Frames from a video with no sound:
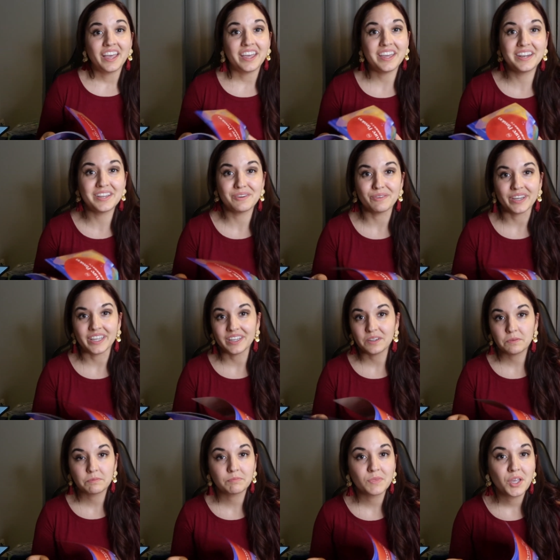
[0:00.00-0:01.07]
Anyway,
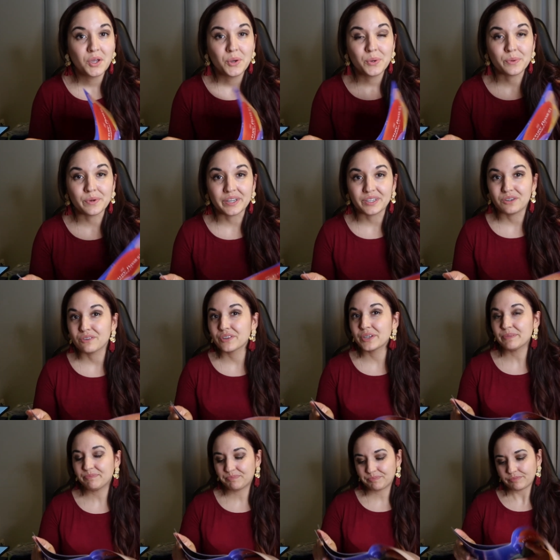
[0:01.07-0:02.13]
right
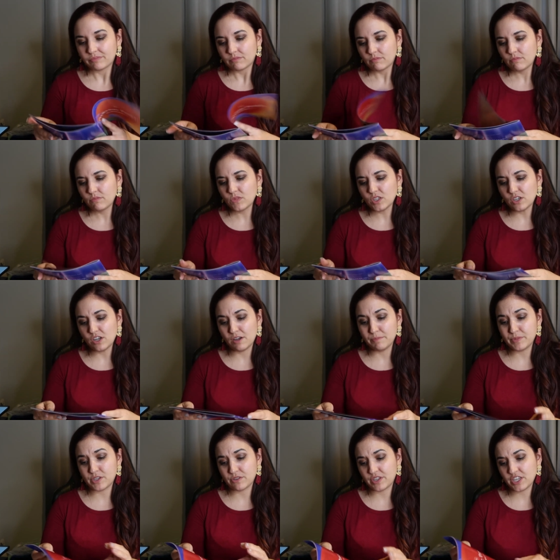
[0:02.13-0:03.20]
over.
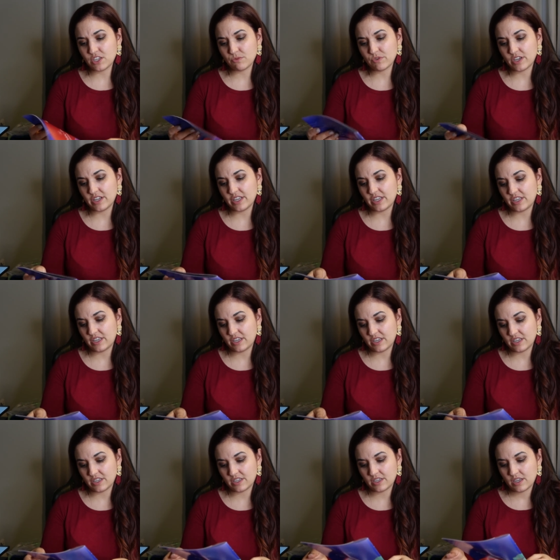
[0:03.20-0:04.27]
Um, so this one
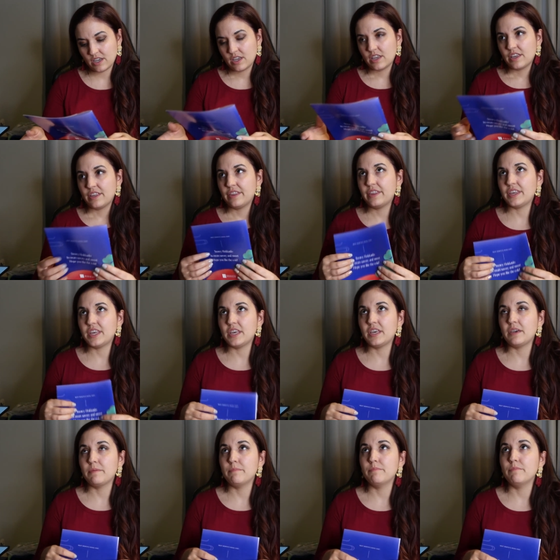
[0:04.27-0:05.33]
is
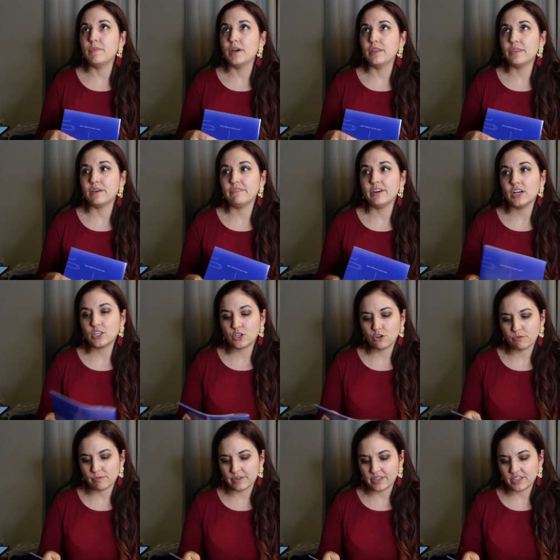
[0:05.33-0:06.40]
the month of
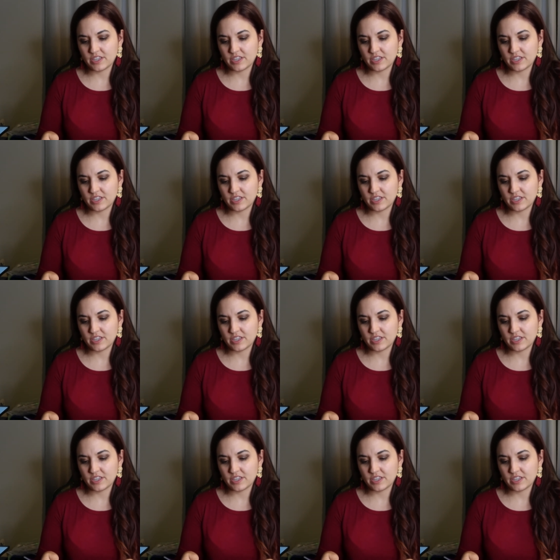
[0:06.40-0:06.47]
October.